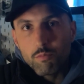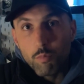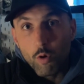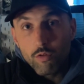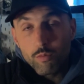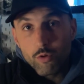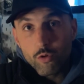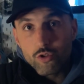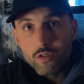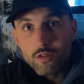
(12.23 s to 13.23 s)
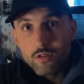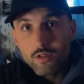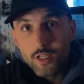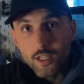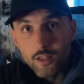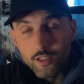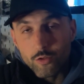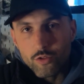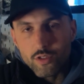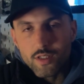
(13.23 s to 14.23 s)
Both approaches can lead
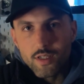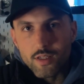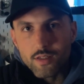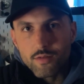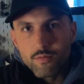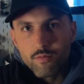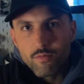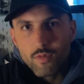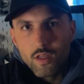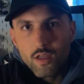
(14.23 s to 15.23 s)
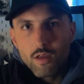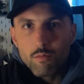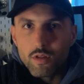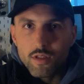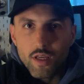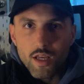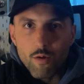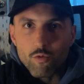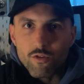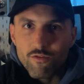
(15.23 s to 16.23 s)
to success, but they
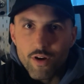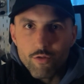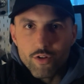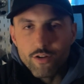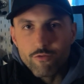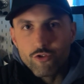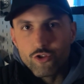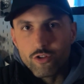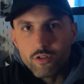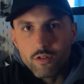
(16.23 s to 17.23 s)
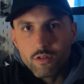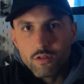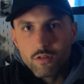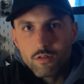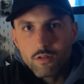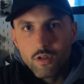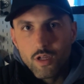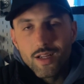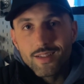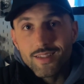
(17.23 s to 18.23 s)
come with very different journeys.
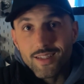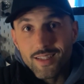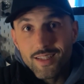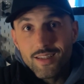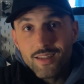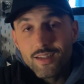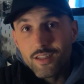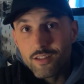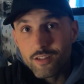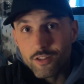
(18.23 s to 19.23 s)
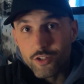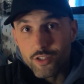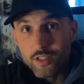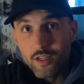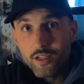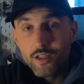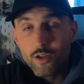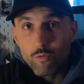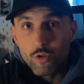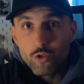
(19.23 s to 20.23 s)
The key is understanding
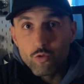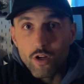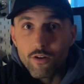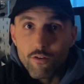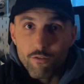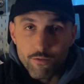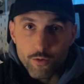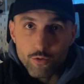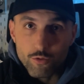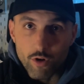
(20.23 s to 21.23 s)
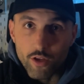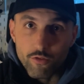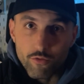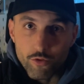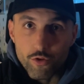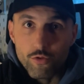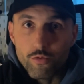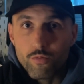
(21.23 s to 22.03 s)
which one feels right for you.